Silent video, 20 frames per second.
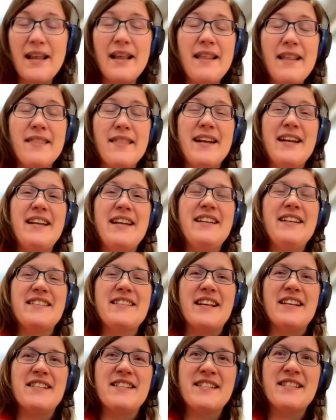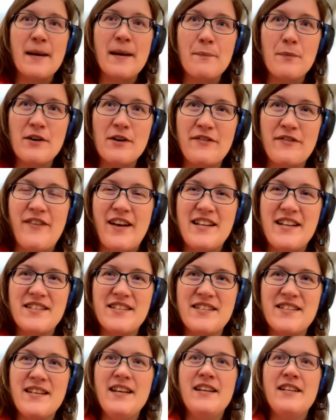then it is a separate
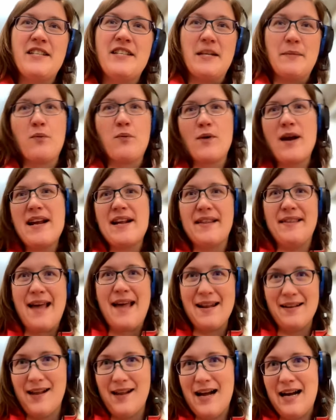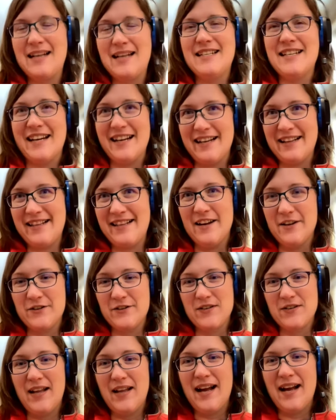offense to break that lock to get at the
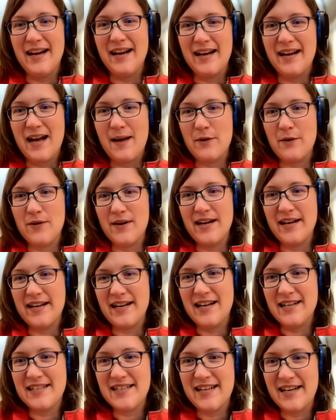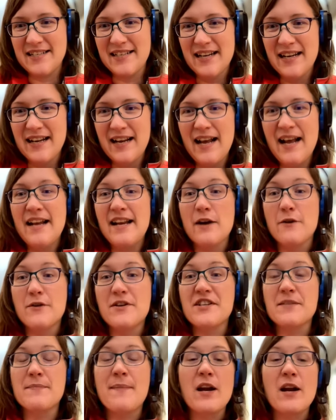underlying copyrighted content. Now, it
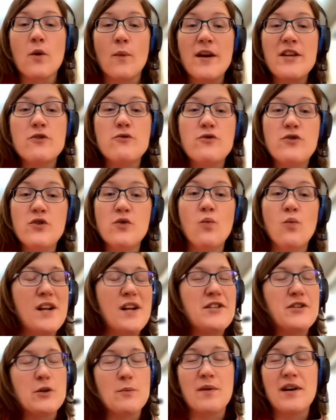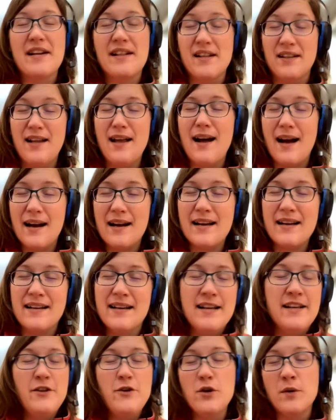doesn't matter what you do once you break the lock.
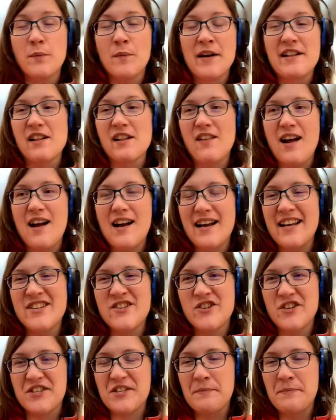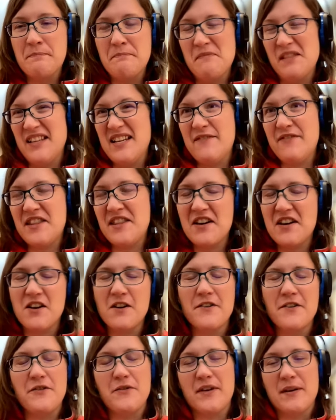You can break the lock and just leave it
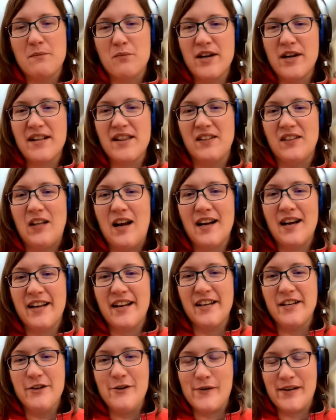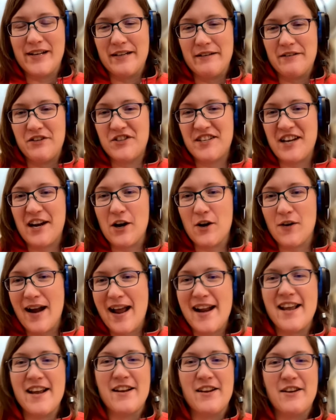there. You can break the lock and you can stare
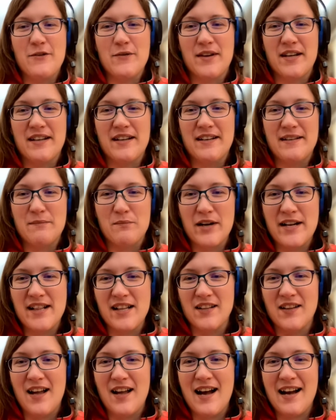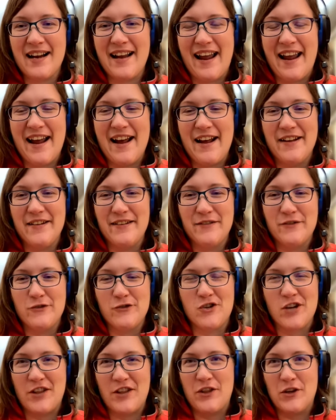at it. You can break the lock and
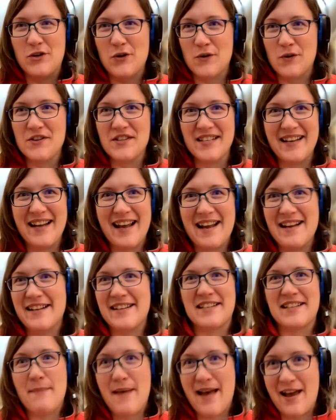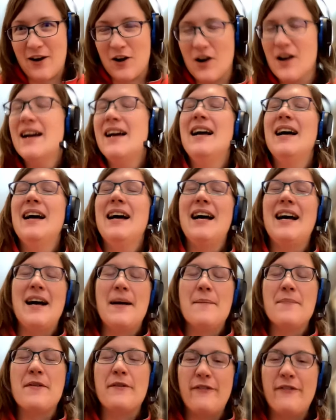shut the doors again. It doesn't matter.
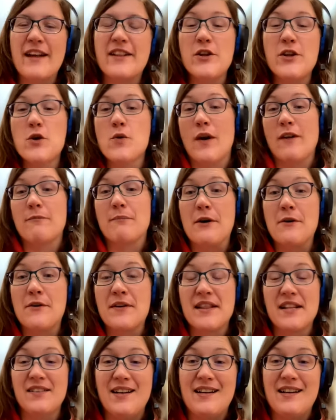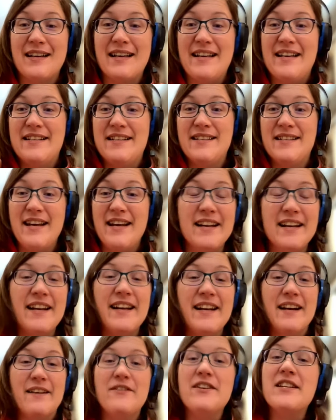The fact that you have broken the lock is in
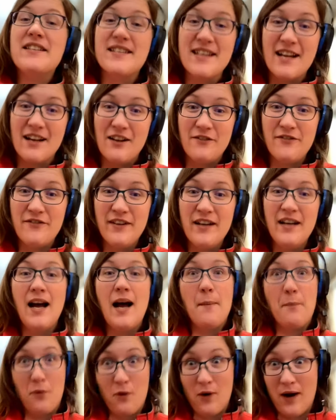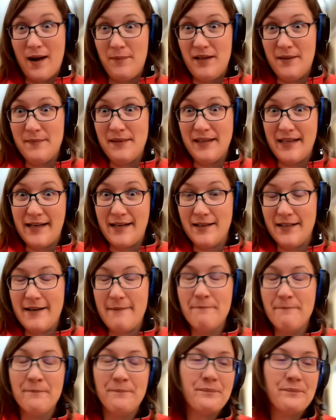and of itself a problem legally.